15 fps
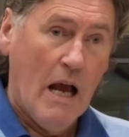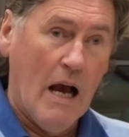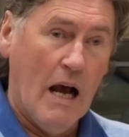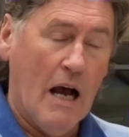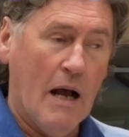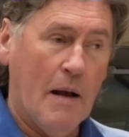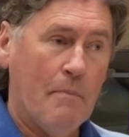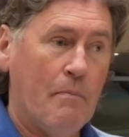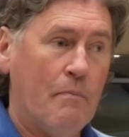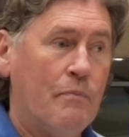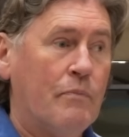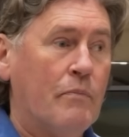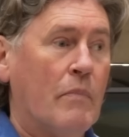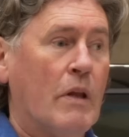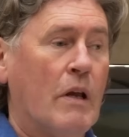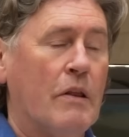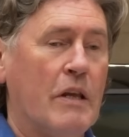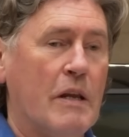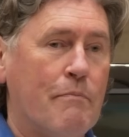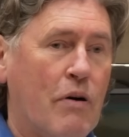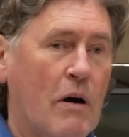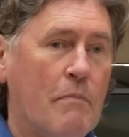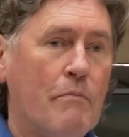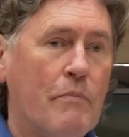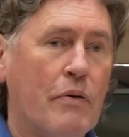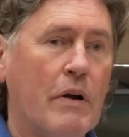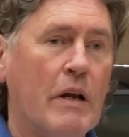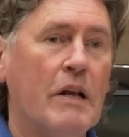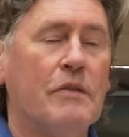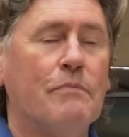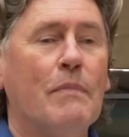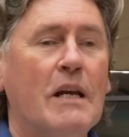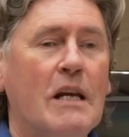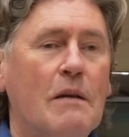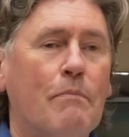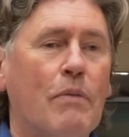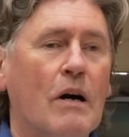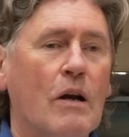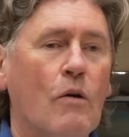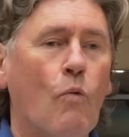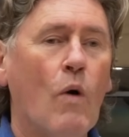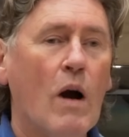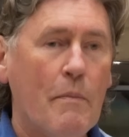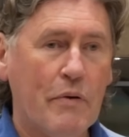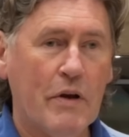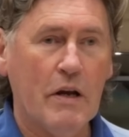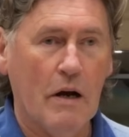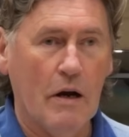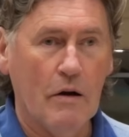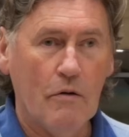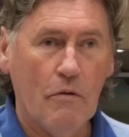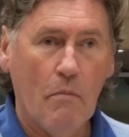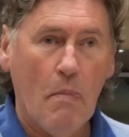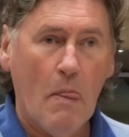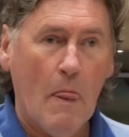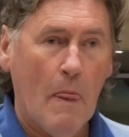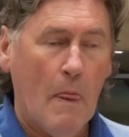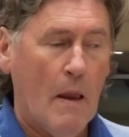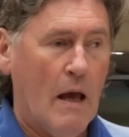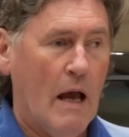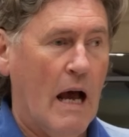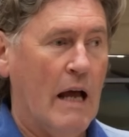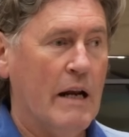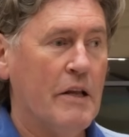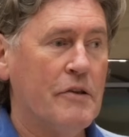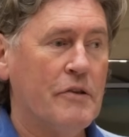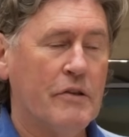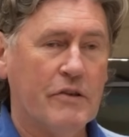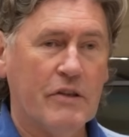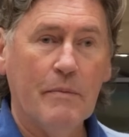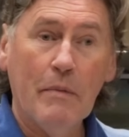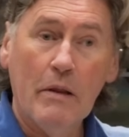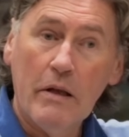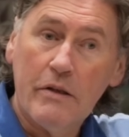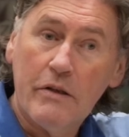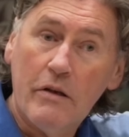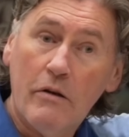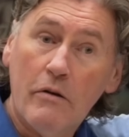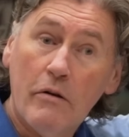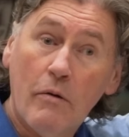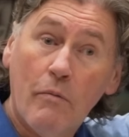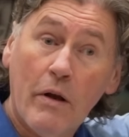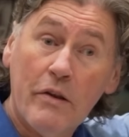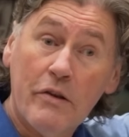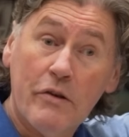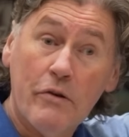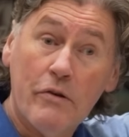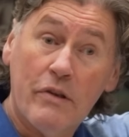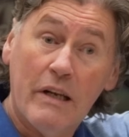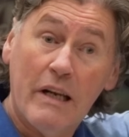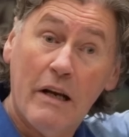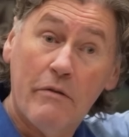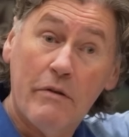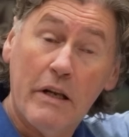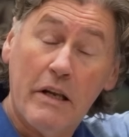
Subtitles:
The pump is made by Wabco, and it's similar to the ones used in Audi